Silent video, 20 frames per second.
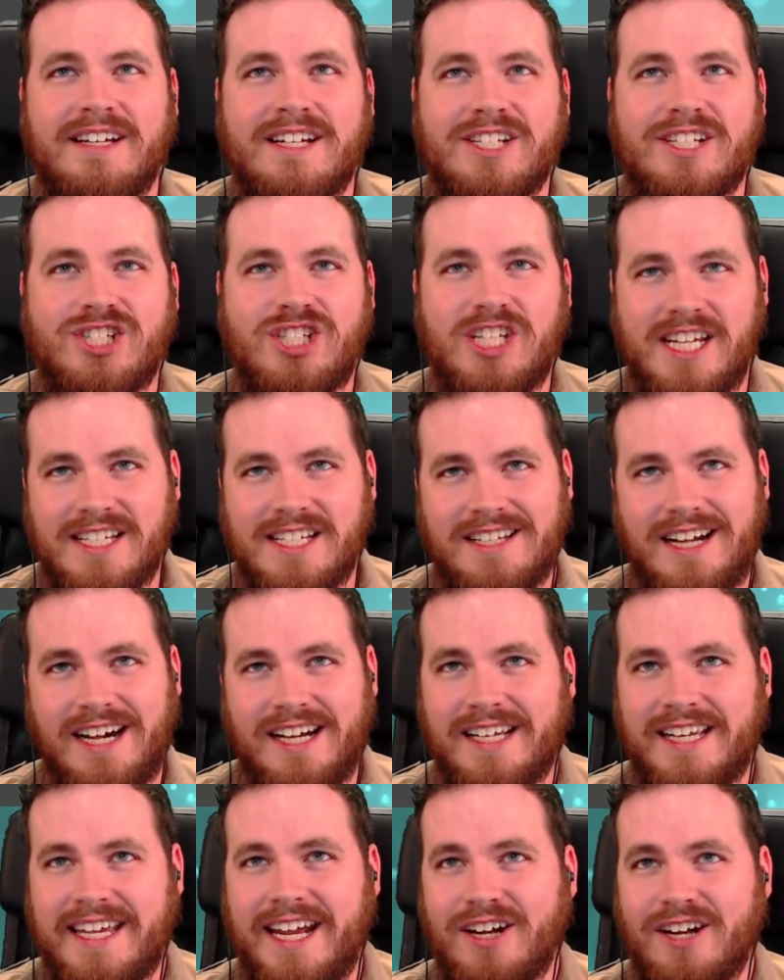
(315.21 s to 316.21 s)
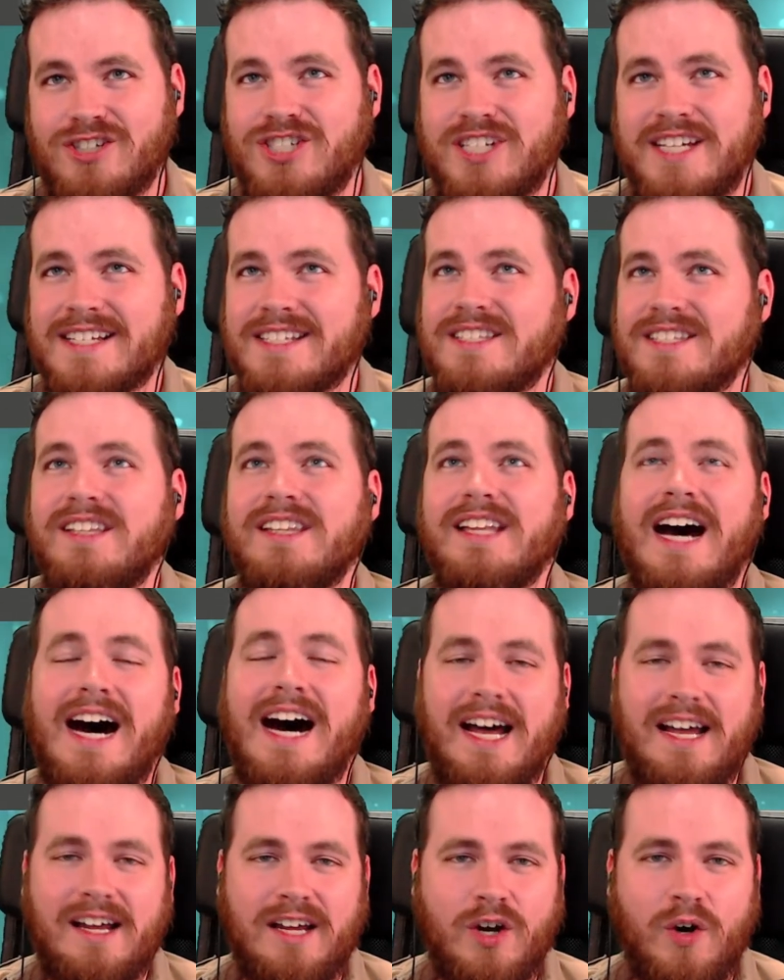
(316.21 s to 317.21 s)
She is not a Karen. She is
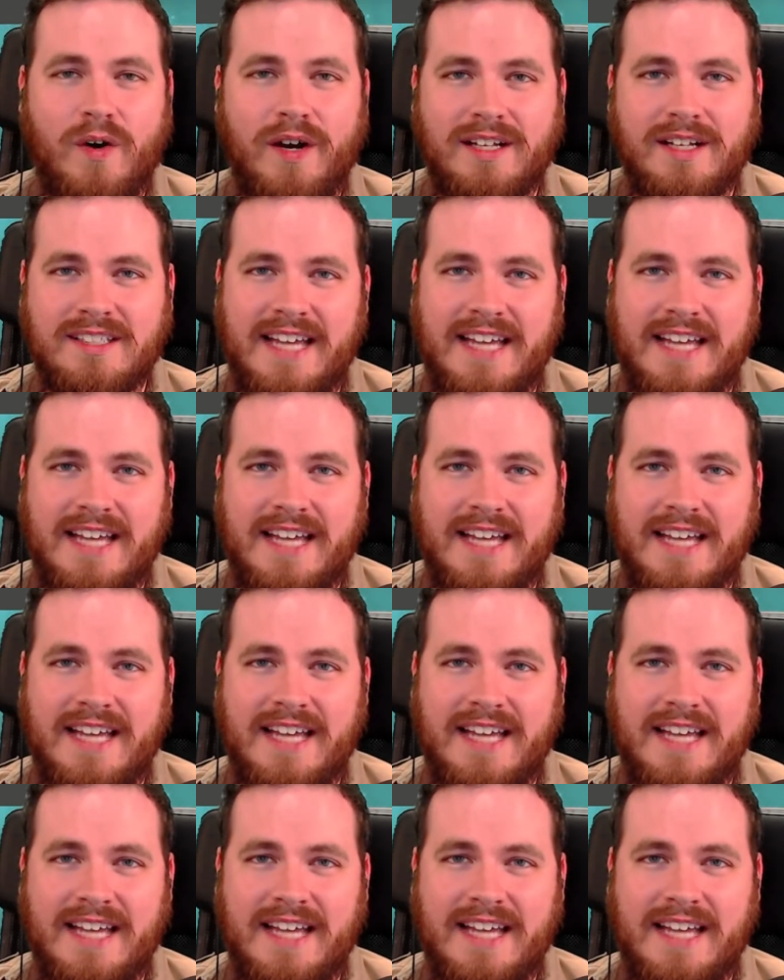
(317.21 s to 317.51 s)
not going